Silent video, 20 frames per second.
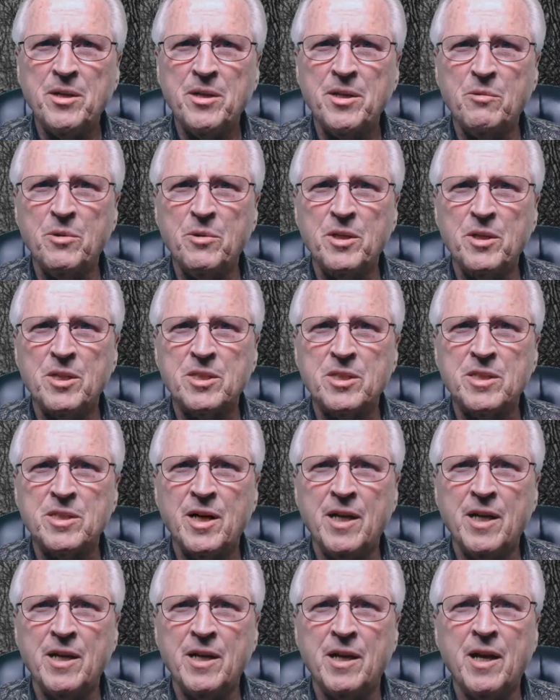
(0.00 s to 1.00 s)
on the witness
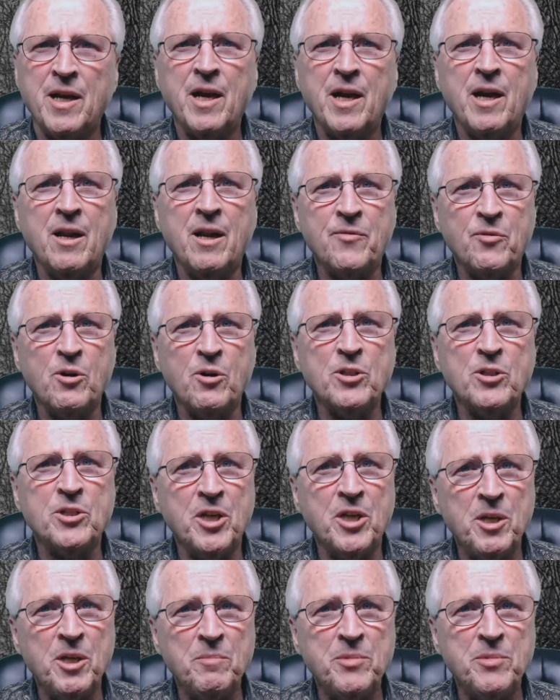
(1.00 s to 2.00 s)
stand and force
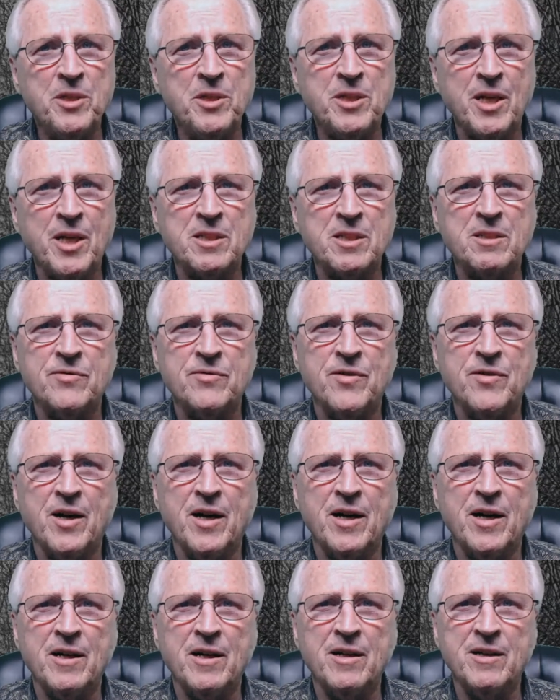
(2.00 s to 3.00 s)
him to
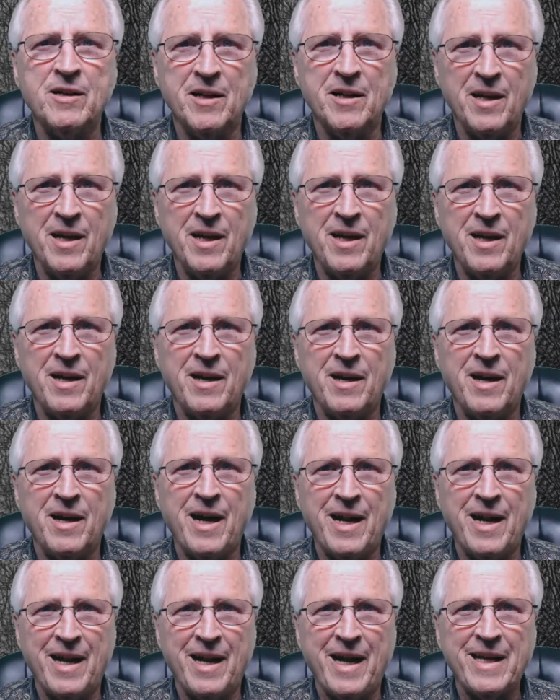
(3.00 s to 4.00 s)
testify. Yeah,
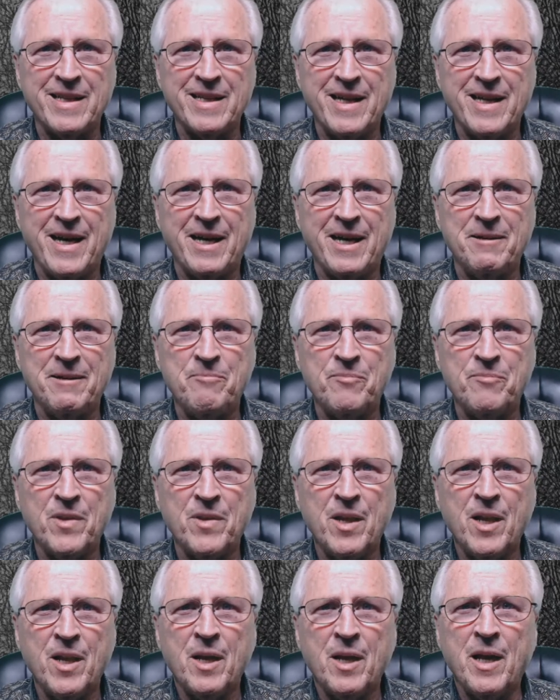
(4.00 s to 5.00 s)
I like that.
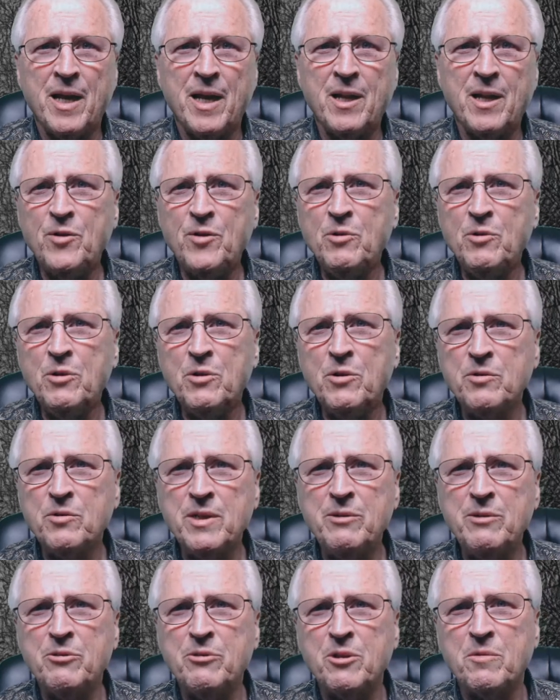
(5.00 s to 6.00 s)
And if you
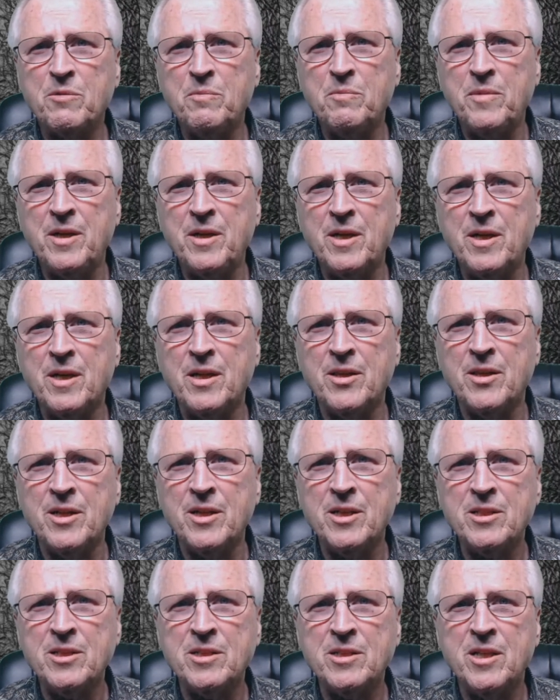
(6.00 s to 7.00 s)
agree with me on
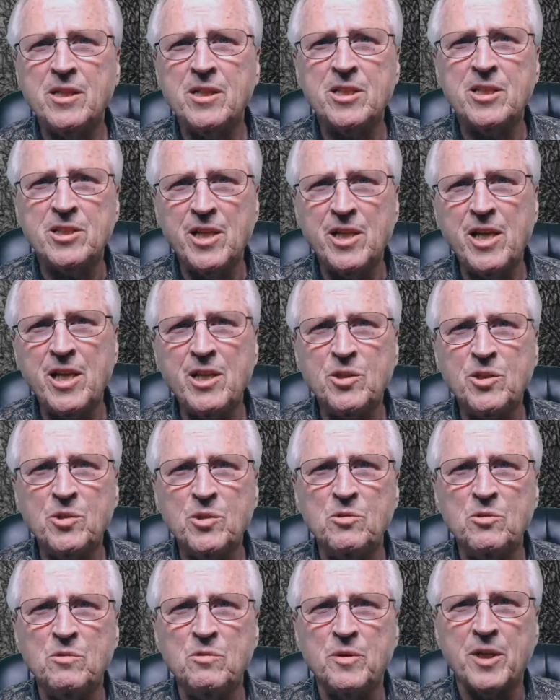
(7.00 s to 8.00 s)
this, stay
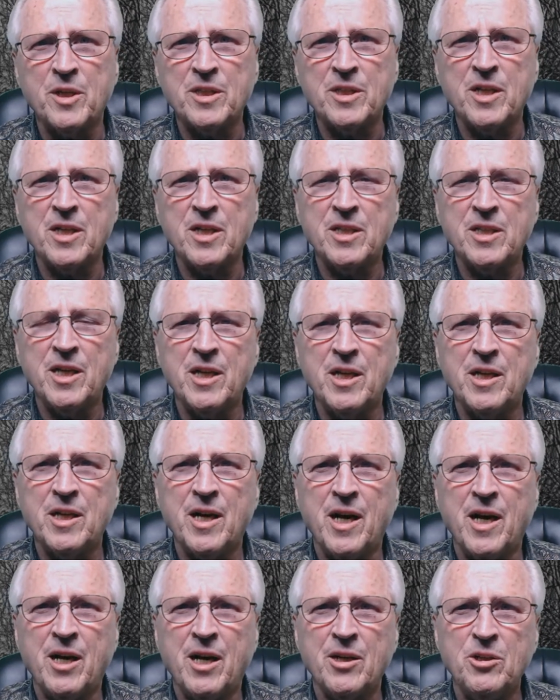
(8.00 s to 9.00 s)
tuned because I'll tell you
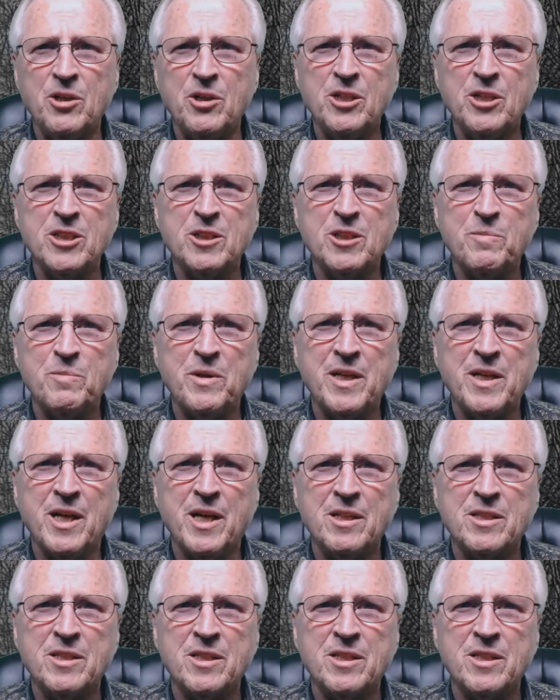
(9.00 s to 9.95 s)
how you can speak out to